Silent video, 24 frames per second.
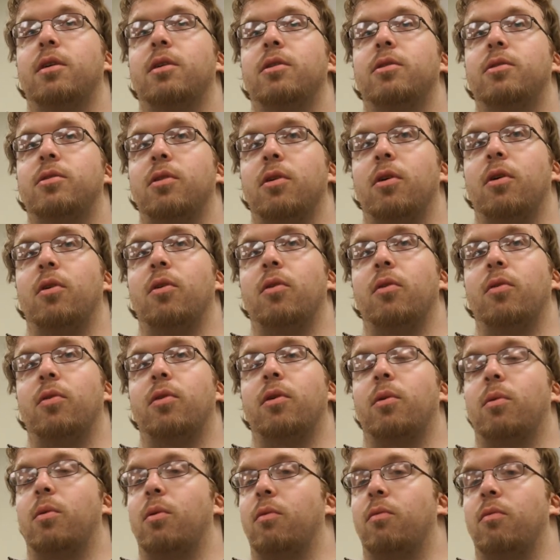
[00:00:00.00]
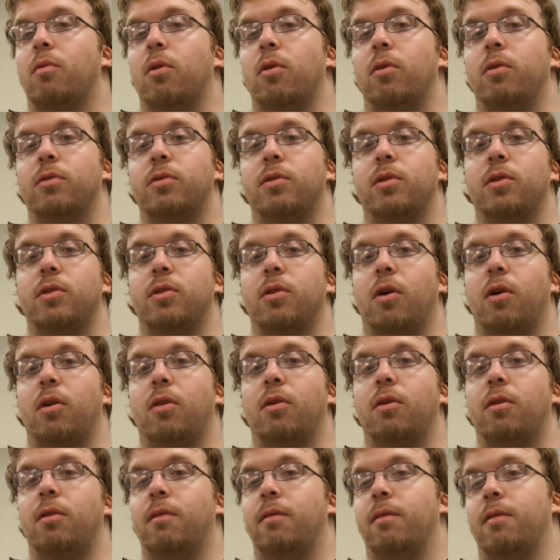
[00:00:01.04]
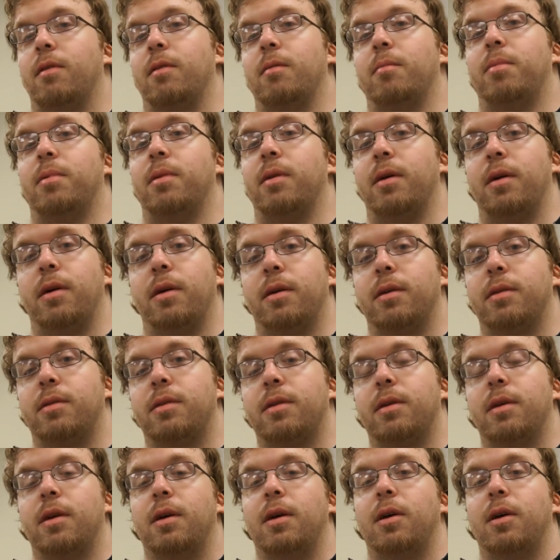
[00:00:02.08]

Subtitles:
So there were roses all over the place.